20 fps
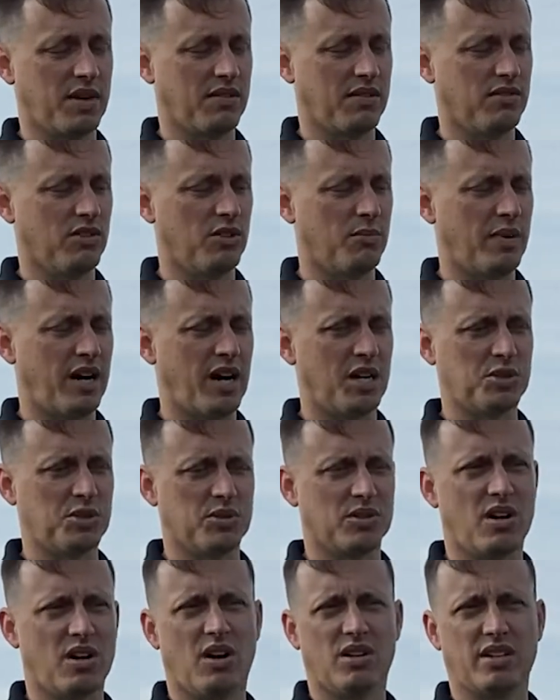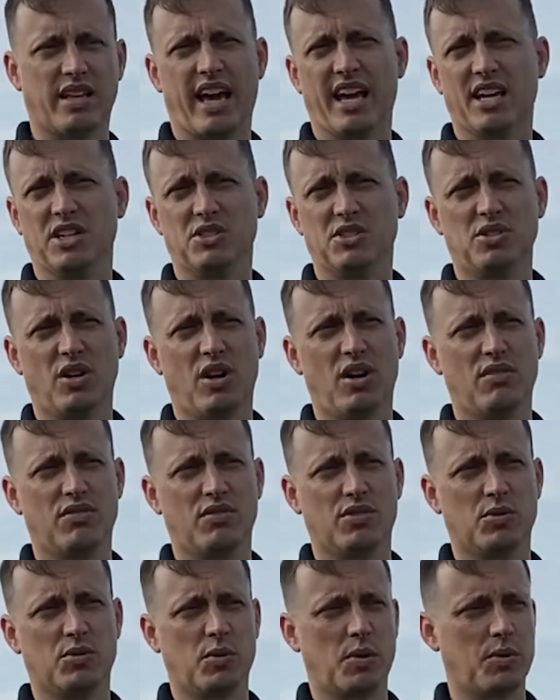We have a little module called Ag
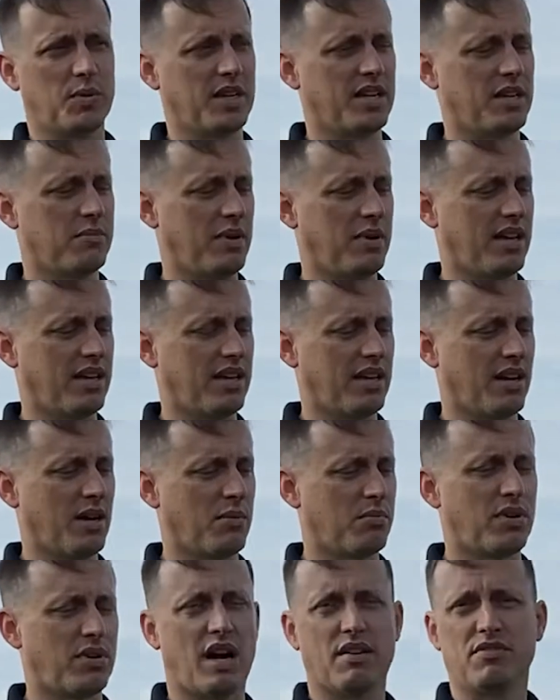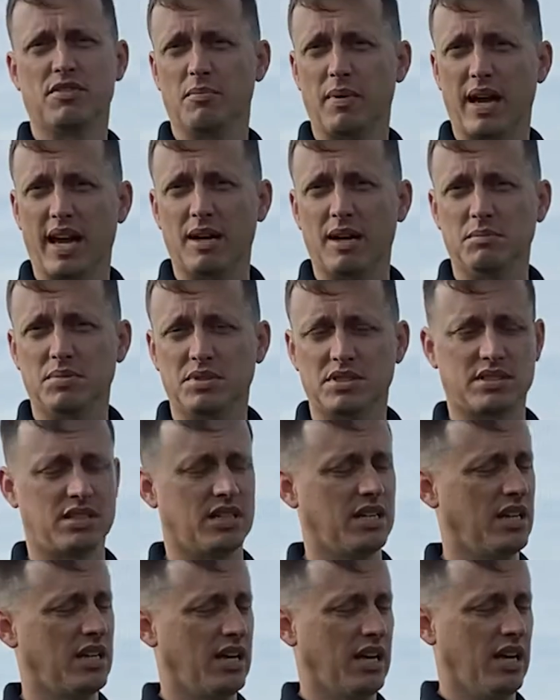Solver where we can make profit maps.